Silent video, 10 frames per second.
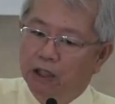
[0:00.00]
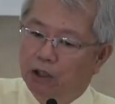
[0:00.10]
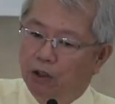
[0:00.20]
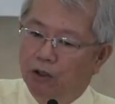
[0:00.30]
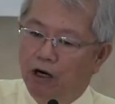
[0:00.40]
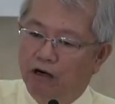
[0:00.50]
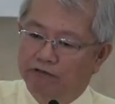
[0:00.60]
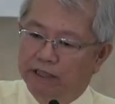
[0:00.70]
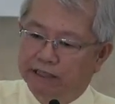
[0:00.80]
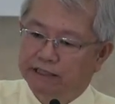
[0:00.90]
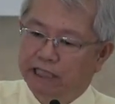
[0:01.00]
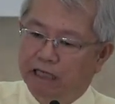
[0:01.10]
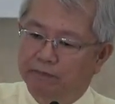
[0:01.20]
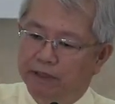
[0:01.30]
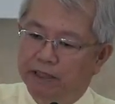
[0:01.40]
goal of the
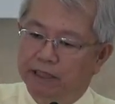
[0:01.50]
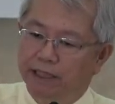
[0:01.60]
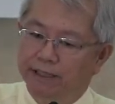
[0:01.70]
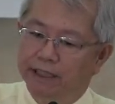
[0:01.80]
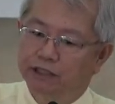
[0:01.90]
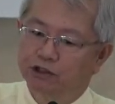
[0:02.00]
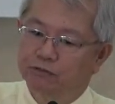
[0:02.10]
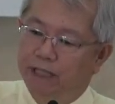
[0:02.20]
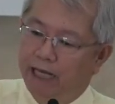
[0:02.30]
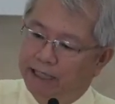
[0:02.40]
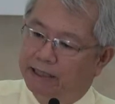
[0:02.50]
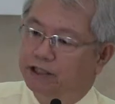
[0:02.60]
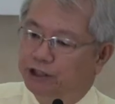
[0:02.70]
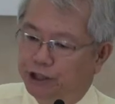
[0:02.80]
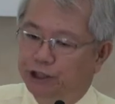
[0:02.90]
disciple is to be like the
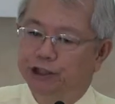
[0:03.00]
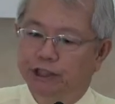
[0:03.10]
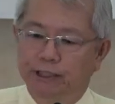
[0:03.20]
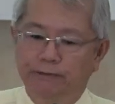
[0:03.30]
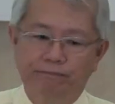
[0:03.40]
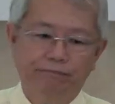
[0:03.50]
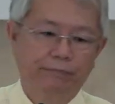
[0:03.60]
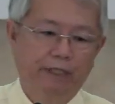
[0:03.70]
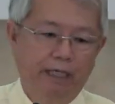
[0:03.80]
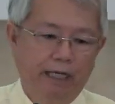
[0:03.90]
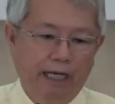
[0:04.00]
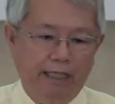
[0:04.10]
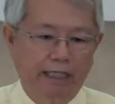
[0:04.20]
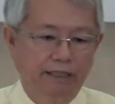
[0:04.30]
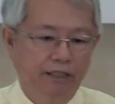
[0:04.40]
teacher.
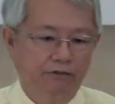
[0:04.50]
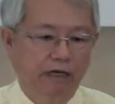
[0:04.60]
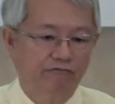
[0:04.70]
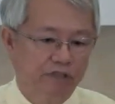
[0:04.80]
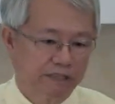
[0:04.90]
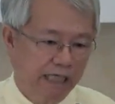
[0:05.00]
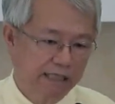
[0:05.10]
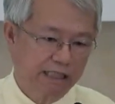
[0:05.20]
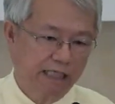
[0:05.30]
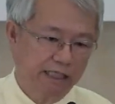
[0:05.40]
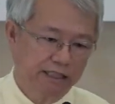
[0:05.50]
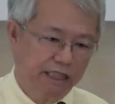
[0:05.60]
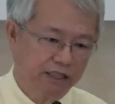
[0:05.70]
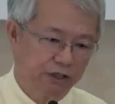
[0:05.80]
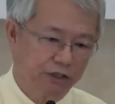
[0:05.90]
And I need to emphasize that it
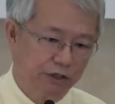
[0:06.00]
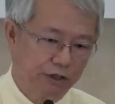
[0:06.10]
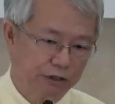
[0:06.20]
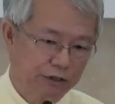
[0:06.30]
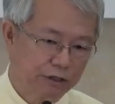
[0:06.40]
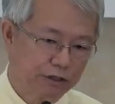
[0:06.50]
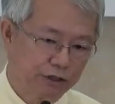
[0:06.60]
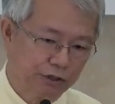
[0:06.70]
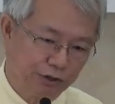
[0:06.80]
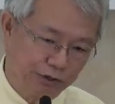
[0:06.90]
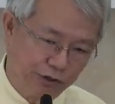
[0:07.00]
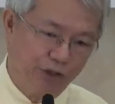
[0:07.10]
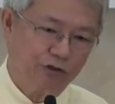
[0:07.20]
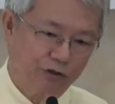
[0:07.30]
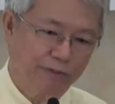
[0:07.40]
is
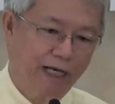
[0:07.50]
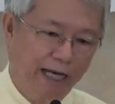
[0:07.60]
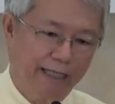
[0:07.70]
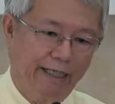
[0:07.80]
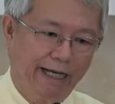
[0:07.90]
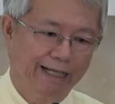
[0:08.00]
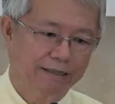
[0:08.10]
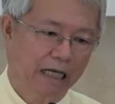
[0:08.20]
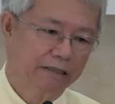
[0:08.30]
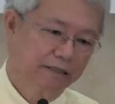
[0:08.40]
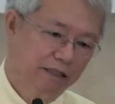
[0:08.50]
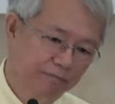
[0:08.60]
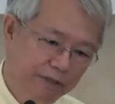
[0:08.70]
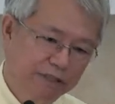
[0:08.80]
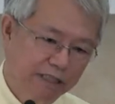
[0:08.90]
not to be like the
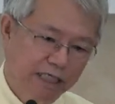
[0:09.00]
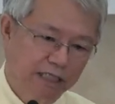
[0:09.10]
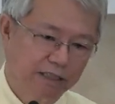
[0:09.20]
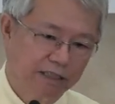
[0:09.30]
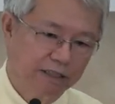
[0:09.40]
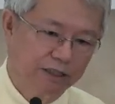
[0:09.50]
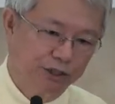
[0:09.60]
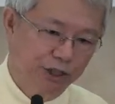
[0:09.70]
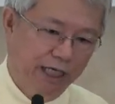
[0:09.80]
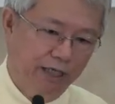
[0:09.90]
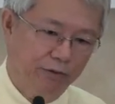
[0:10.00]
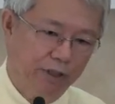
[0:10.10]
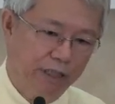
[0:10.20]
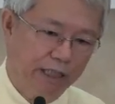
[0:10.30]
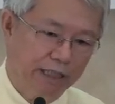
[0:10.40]
person that shared
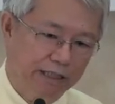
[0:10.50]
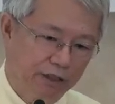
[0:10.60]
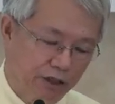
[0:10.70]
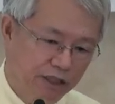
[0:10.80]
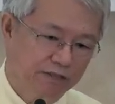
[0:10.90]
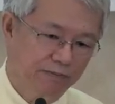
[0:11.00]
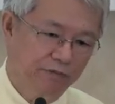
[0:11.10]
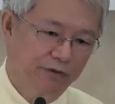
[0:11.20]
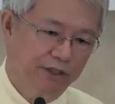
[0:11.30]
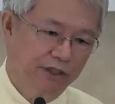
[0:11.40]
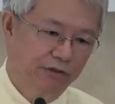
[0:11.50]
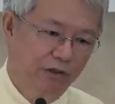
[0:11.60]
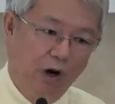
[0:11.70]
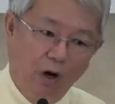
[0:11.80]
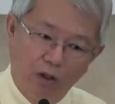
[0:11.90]
the gospel with
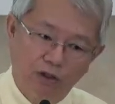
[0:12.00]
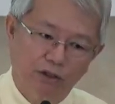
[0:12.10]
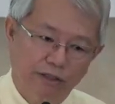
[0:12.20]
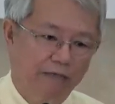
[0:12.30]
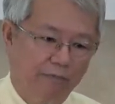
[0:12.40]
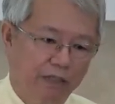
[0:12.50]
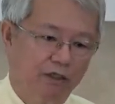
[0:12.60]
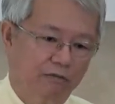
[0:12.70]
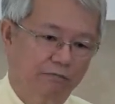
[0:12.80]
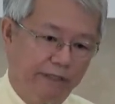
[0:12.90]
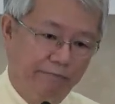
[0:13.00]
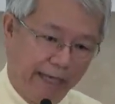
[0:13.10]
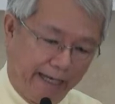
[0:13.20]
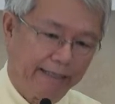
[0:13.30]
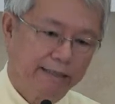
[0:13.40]
you, although that might not be
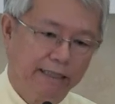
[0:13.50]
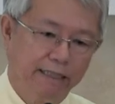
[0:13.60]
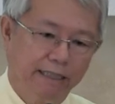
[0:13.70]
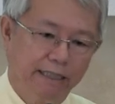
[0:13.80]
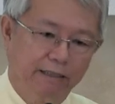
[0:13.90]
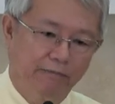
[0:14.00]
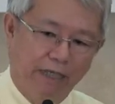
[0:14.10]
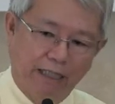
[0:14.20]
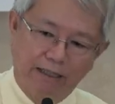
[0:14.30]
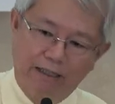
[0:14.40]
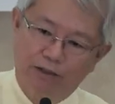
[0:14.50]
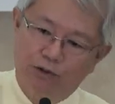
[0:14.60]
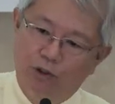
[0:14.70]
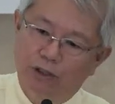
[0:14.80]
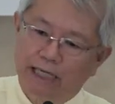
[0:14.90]
bad,
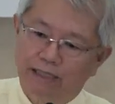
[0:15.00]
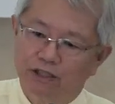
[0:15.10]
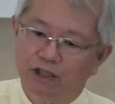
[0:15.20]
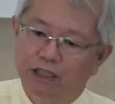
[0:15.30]
but to look at